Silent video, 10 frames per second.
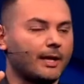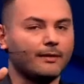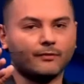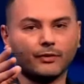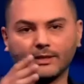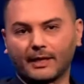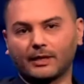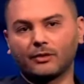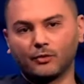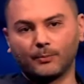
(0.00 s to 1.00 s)
And for the
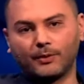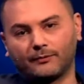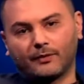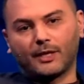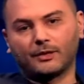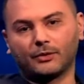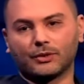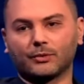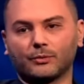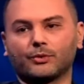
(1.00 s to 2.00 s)
second group of users,